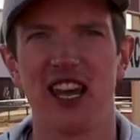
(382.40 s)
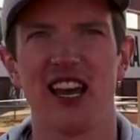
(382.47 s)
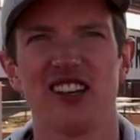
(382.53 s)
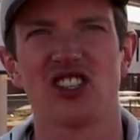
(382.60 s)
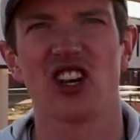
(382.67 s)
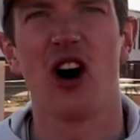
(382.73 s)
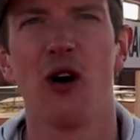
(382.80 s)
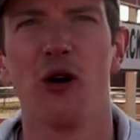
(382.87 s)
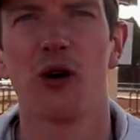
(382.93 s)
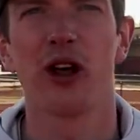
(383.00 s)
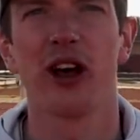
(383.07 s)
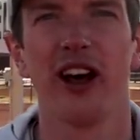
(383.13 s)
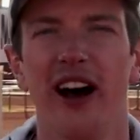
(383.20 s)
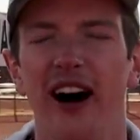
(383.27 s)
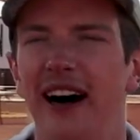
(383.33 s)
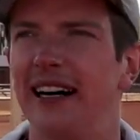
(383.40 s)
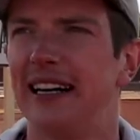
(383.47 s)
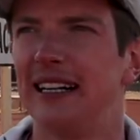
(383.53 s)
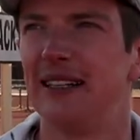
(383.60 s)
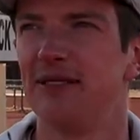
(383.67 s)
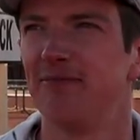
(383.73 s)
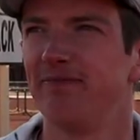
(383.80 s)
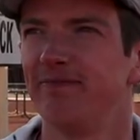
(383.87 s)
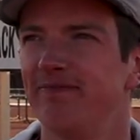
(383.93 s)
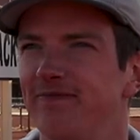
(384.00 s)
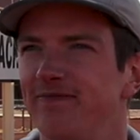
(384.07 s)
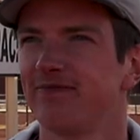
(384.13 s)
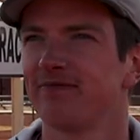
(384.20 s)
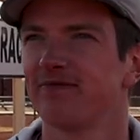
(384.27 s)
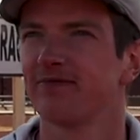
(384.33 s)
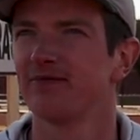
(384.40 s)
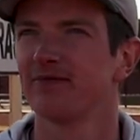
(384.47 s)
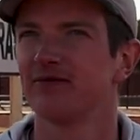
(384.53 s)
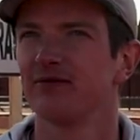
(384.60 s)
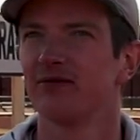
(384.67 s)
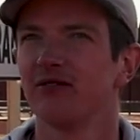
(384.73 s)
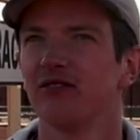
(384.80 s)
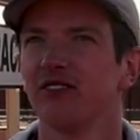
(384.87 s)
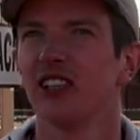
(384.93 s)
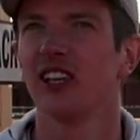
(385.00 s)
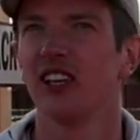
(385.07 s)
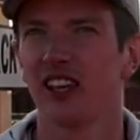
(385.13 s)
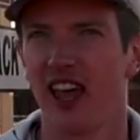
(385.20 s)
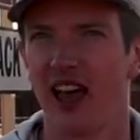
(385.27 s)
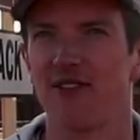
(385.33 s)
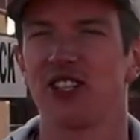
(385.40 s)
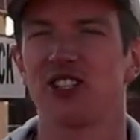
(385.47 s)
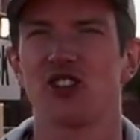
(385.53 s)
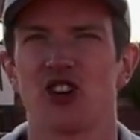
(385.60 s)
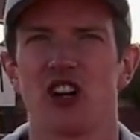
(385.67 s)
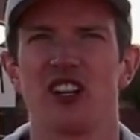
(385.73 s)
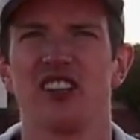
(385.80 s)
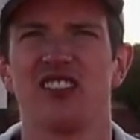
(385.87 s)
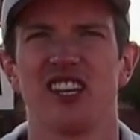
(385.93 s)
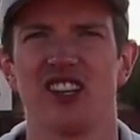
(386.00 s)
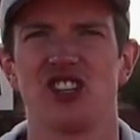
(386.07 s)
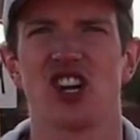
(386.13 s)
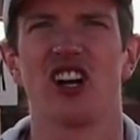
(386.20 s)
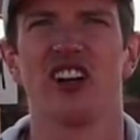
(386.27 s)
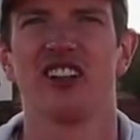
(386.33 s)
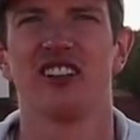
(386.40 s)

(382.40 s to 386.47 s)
years old, um, chemistry teacher.